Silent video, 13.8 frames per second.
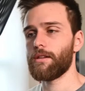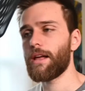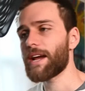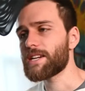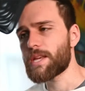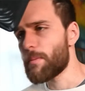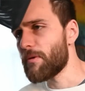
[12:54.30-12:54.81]

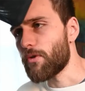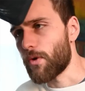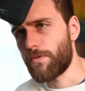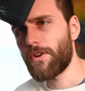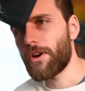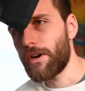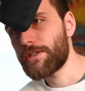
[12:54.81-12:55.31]
Like I said before,
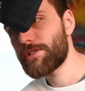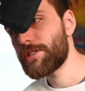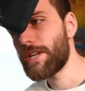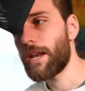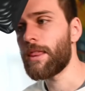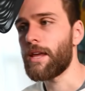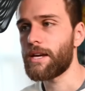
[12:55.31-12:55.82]
if you're
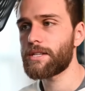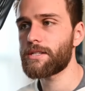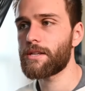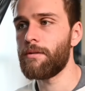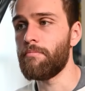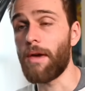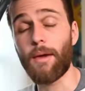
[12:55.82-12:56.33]
interested in
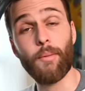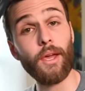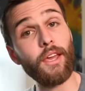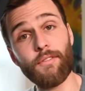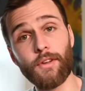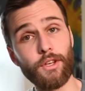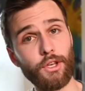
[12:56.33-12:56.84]
this, maybe
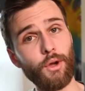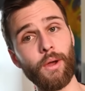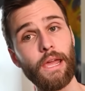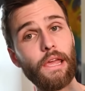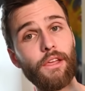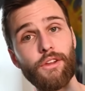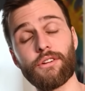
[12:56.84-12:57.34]
even
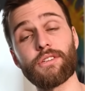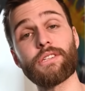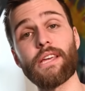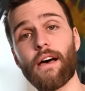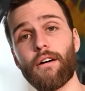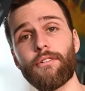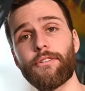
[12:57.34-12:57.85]
doing it
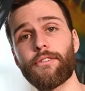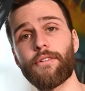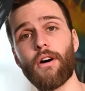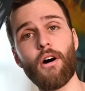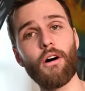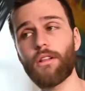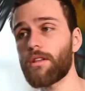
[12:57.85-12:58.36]
yourself,
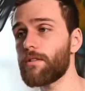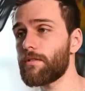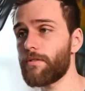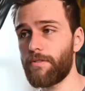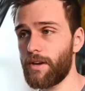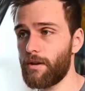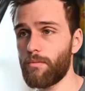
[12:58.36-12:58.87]
all
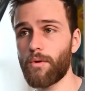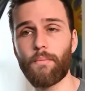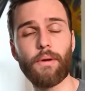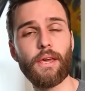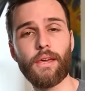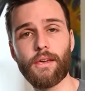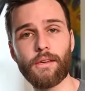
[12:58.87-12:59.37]
of it will
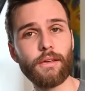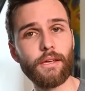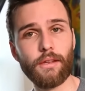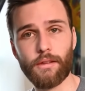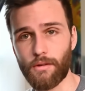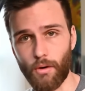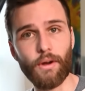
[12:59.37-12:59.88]
be
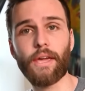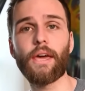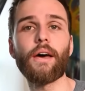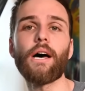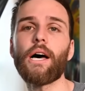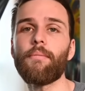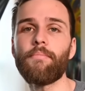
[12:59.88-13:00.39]
on
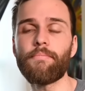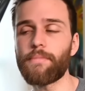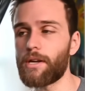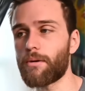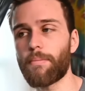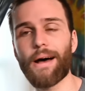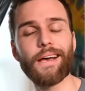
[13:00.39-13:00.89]
GitHub in
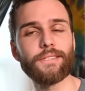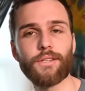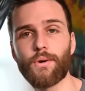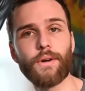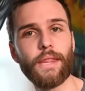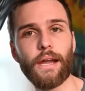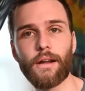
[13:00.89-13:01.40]
a
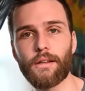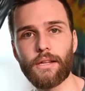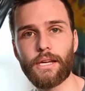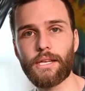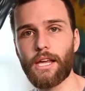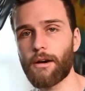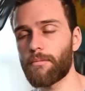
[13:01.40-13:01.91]
repository that I'll
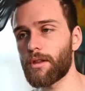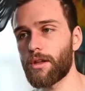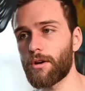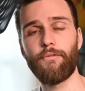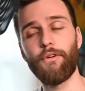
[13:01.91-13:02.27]
link down below.